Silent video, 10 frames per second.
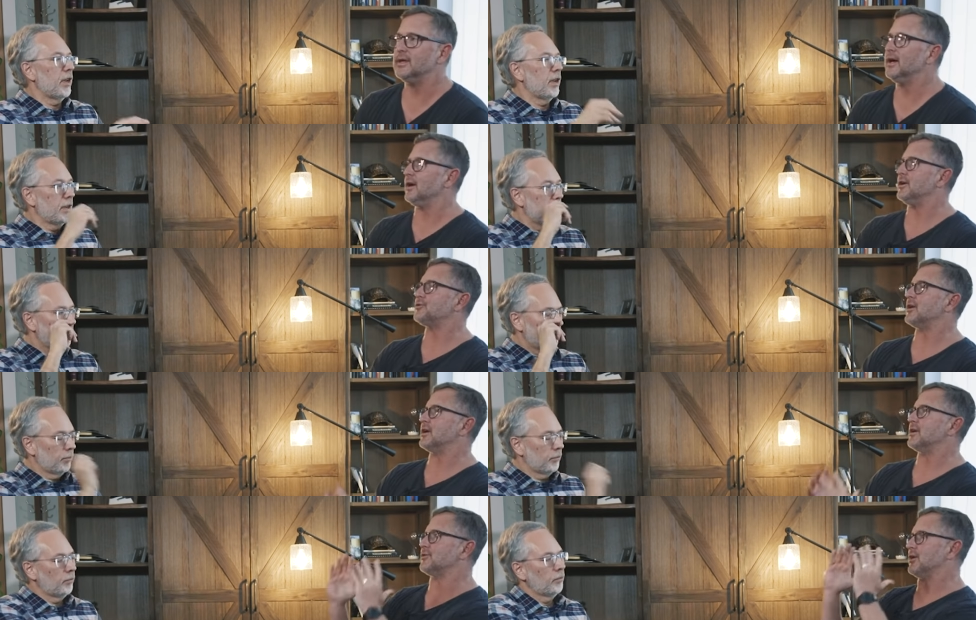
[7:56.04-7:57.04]
Speaker 1: Yeah, it's
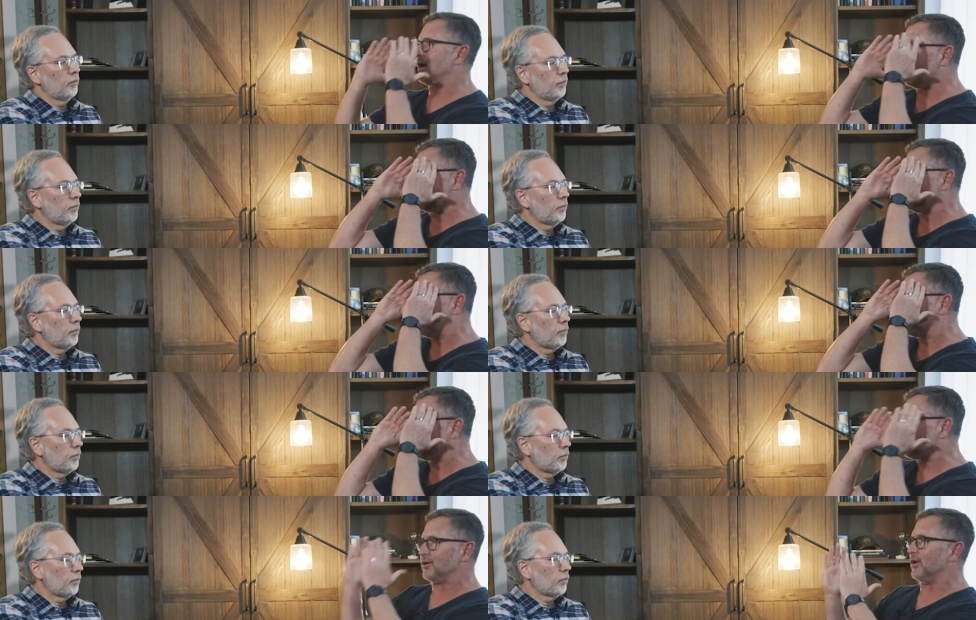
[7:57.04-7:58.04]
like, say I
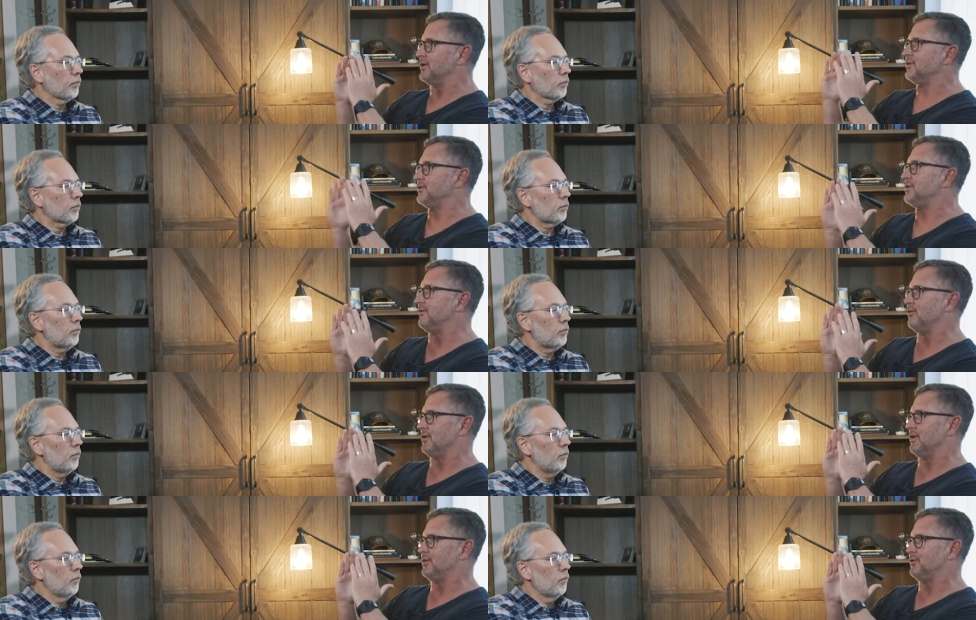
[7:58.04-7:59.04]
just saw it
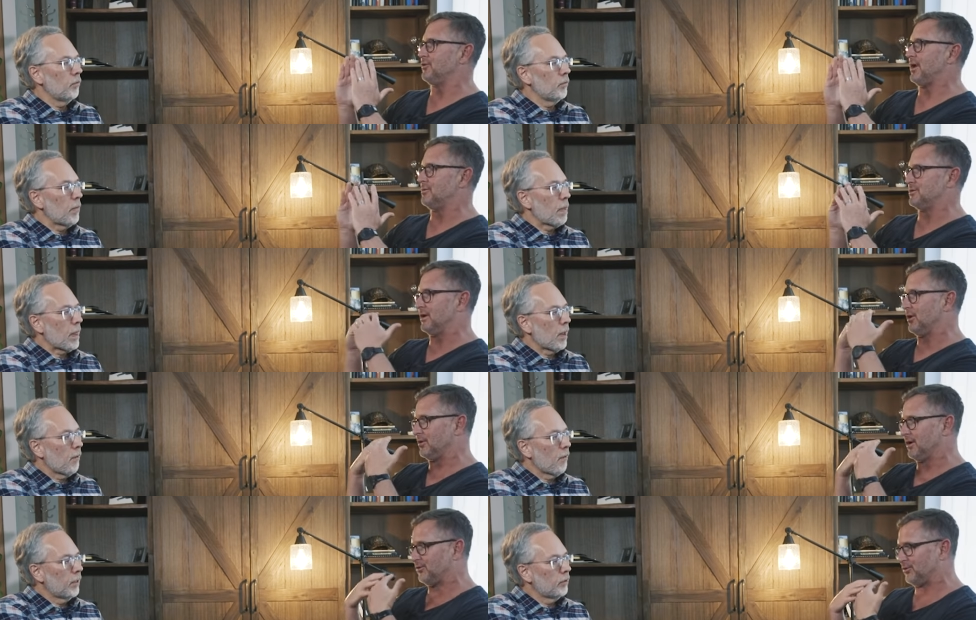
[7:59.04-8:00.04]
differently this time. It's like,
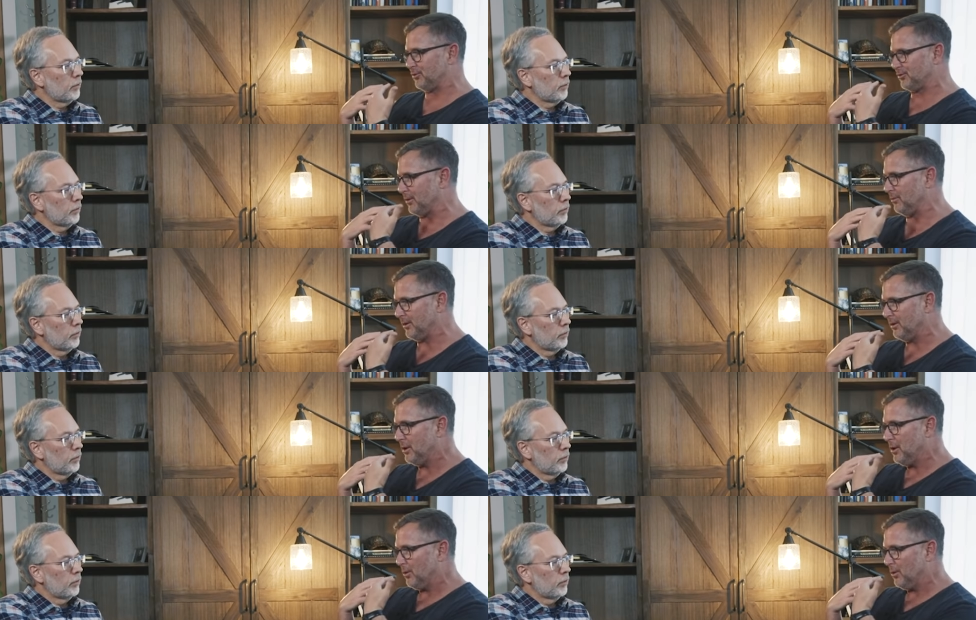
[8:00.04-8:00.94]
okay, so someone,